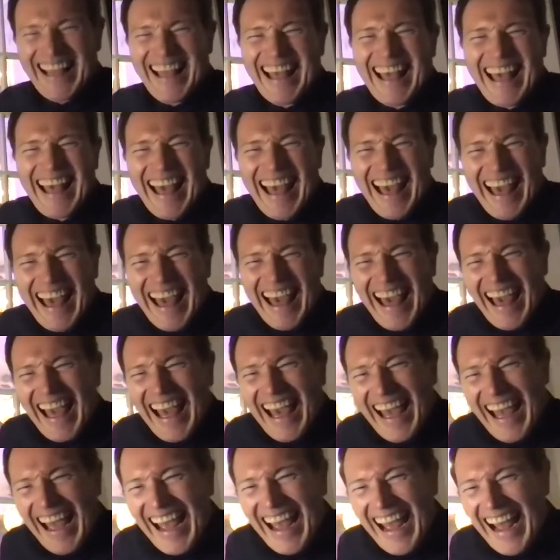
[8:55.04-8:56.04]

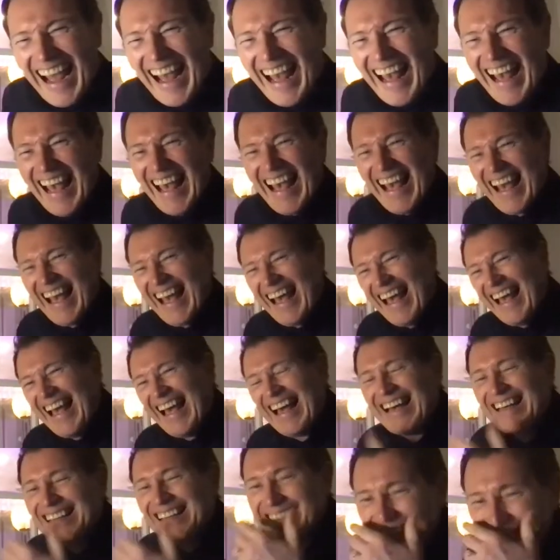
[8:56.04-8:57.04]

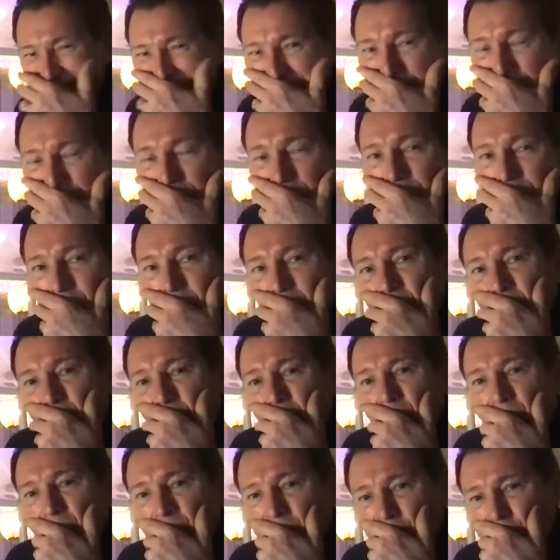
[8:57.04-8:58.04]

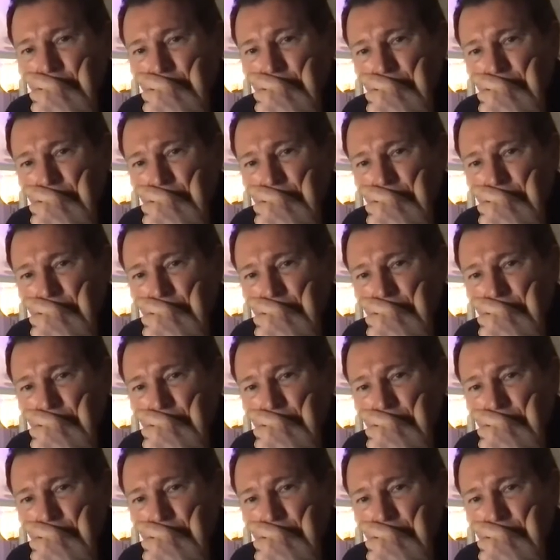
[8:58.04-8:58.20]
The person shown says nothing.